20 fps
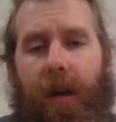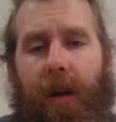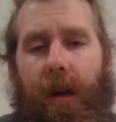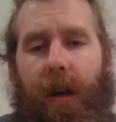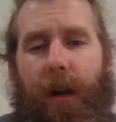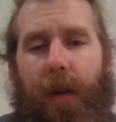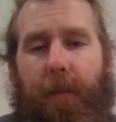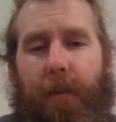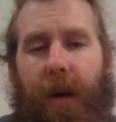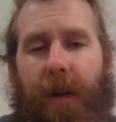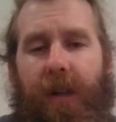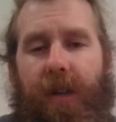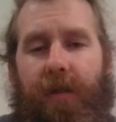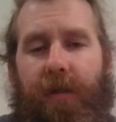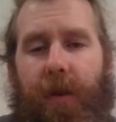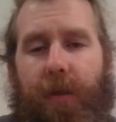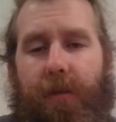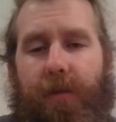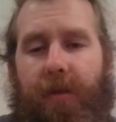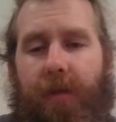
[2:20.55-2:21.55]
You need a bunch of
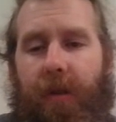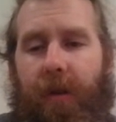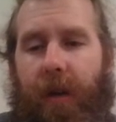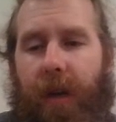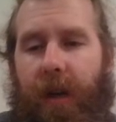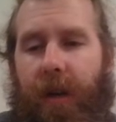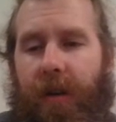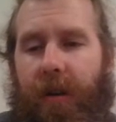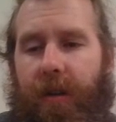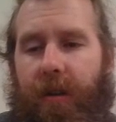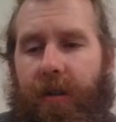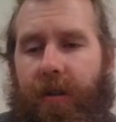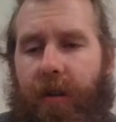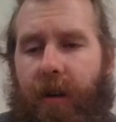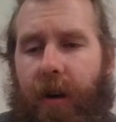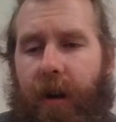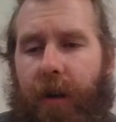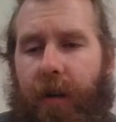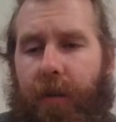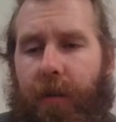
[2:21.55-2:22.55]
them so you can
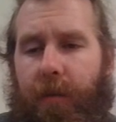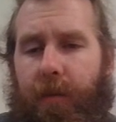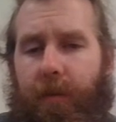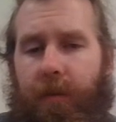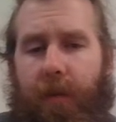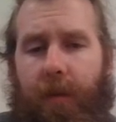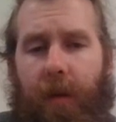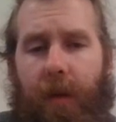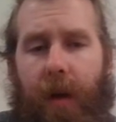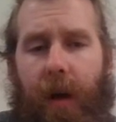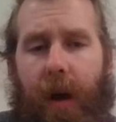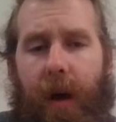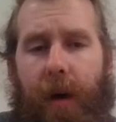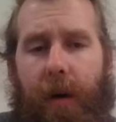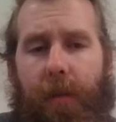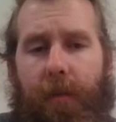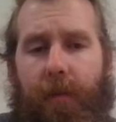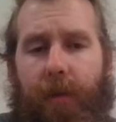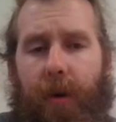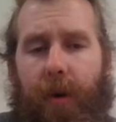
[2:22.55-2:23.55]
discard
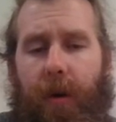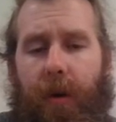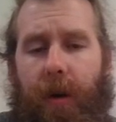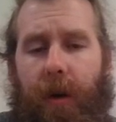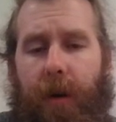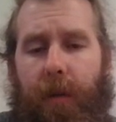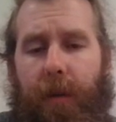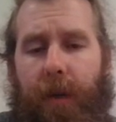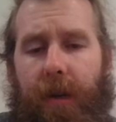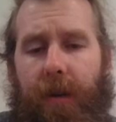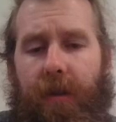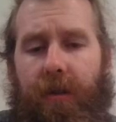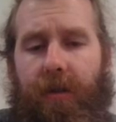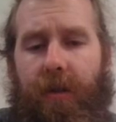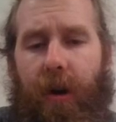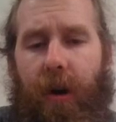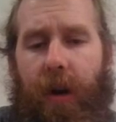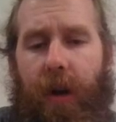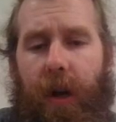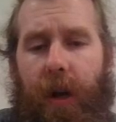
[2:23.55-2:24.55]
um, you're going to be
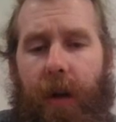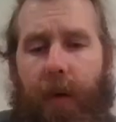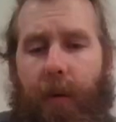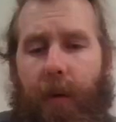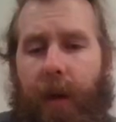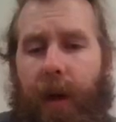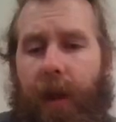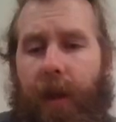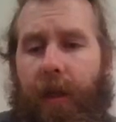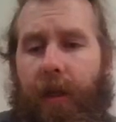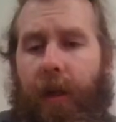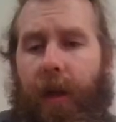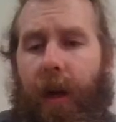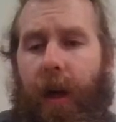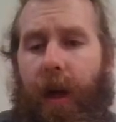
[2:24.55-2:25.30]
discarding with